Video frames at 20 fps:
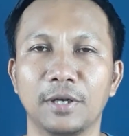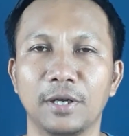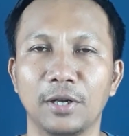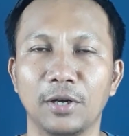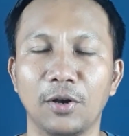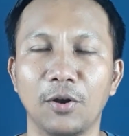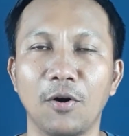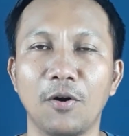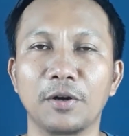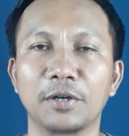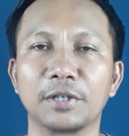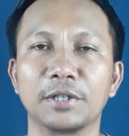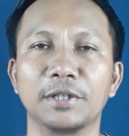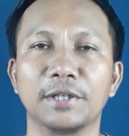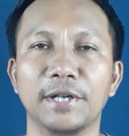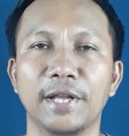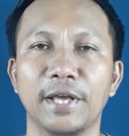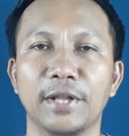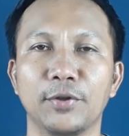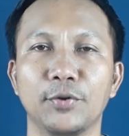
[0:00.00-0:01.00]
longer
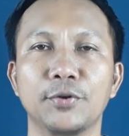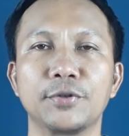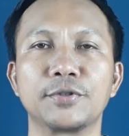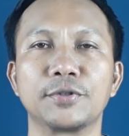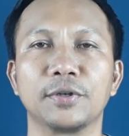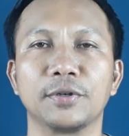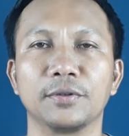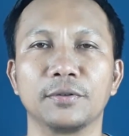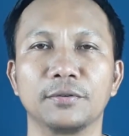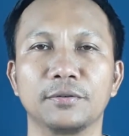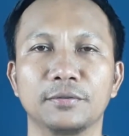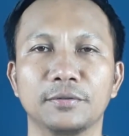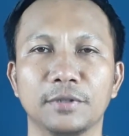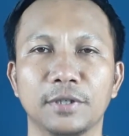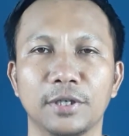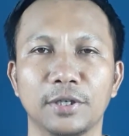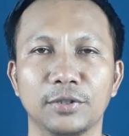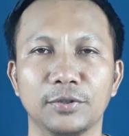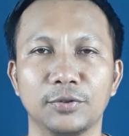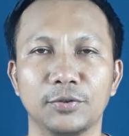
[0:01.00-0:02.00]
than usual.
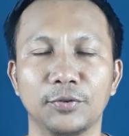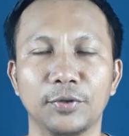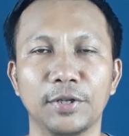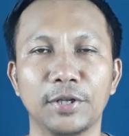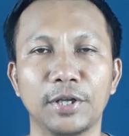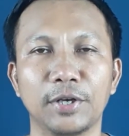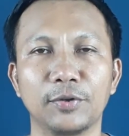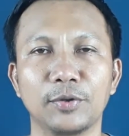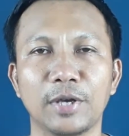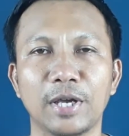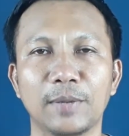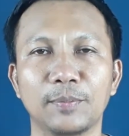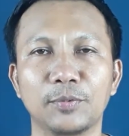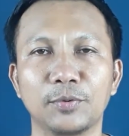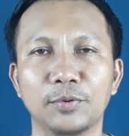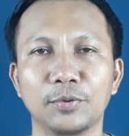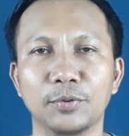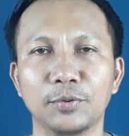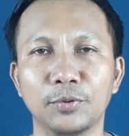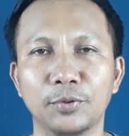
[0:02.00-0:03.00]
To inhale you have
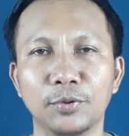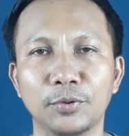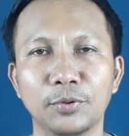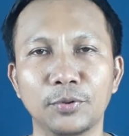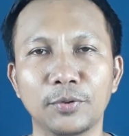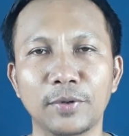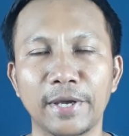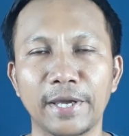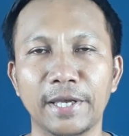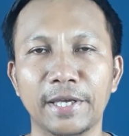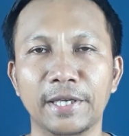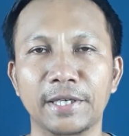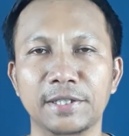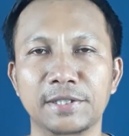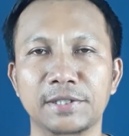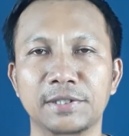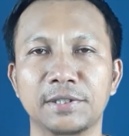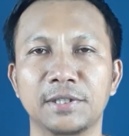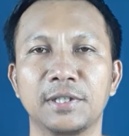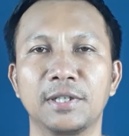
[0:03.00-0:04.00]
to do
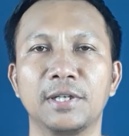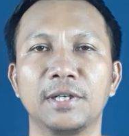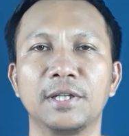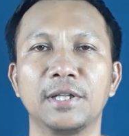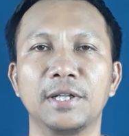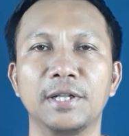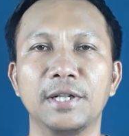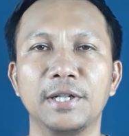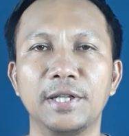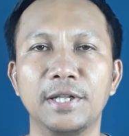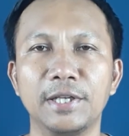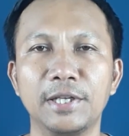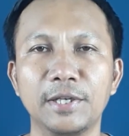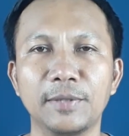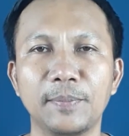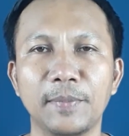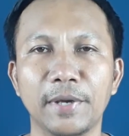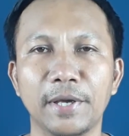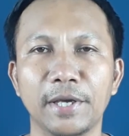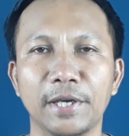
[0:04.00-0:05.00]
as
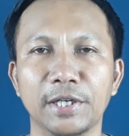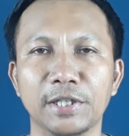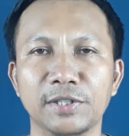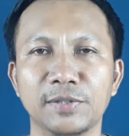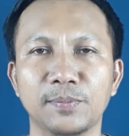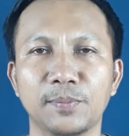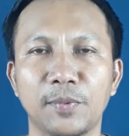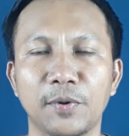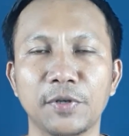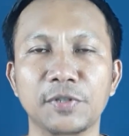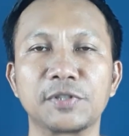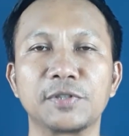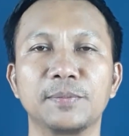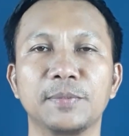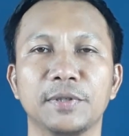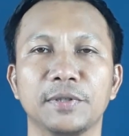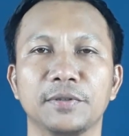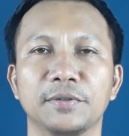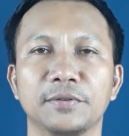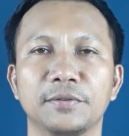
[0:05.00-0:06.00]
deep as
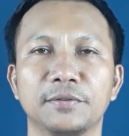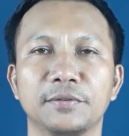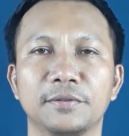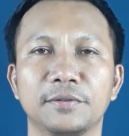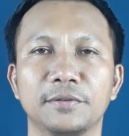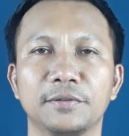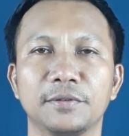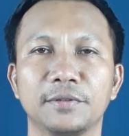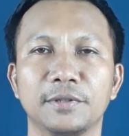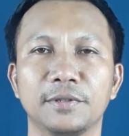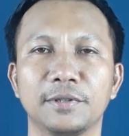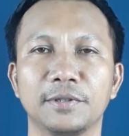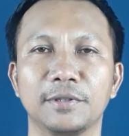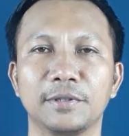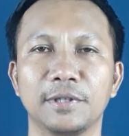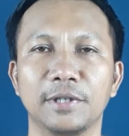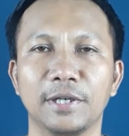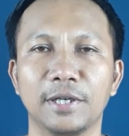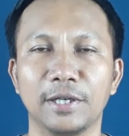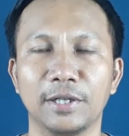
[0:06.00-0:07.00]
possible
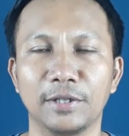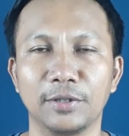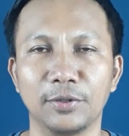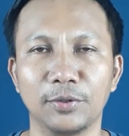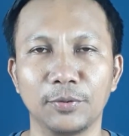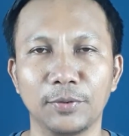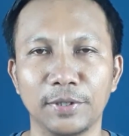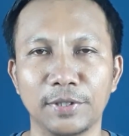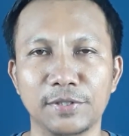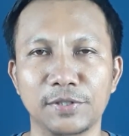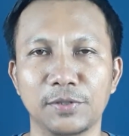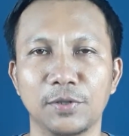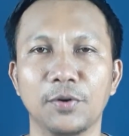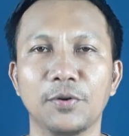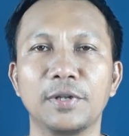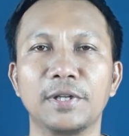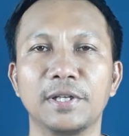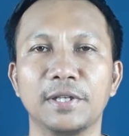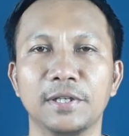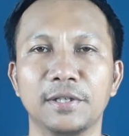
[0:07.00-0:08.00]
and do it
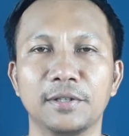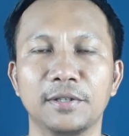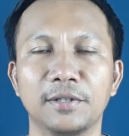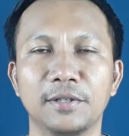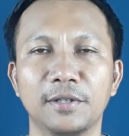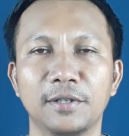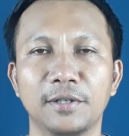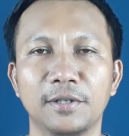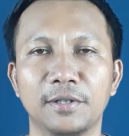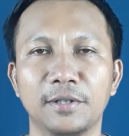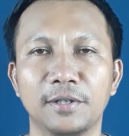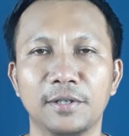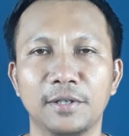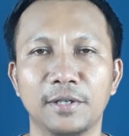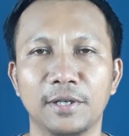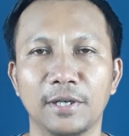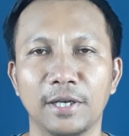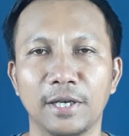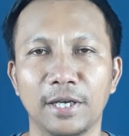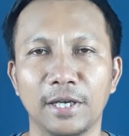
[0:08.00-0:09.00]
slowly.
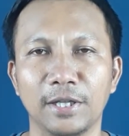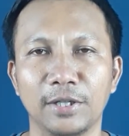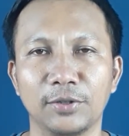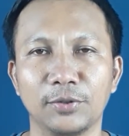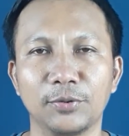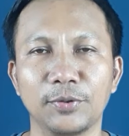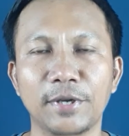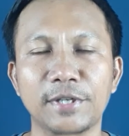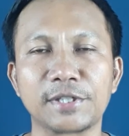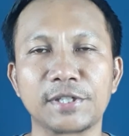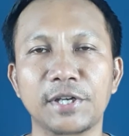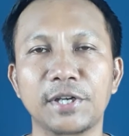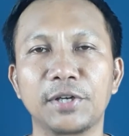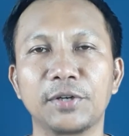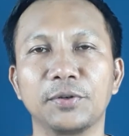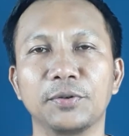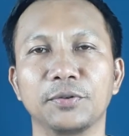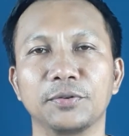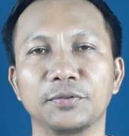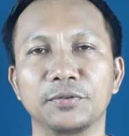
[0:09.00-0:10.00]
And to
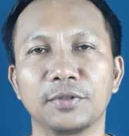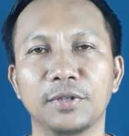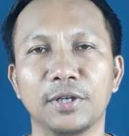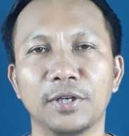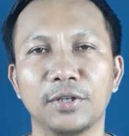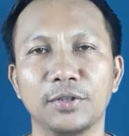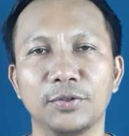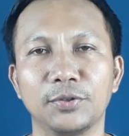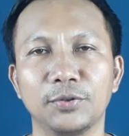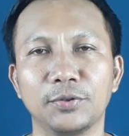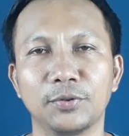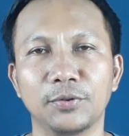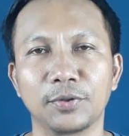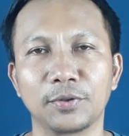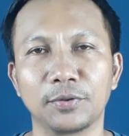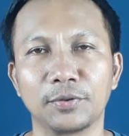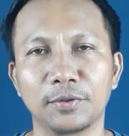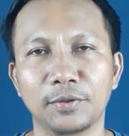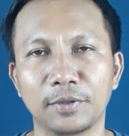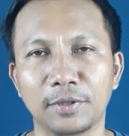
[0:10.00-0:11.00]
exhale,
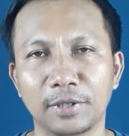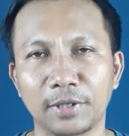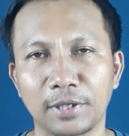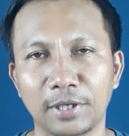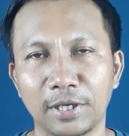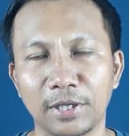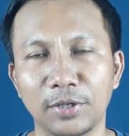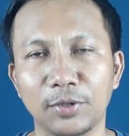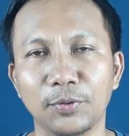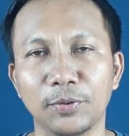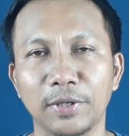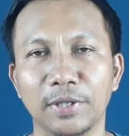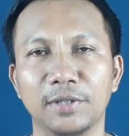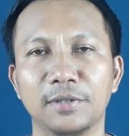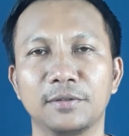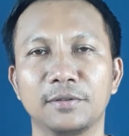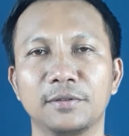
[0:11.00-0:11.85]
you can do it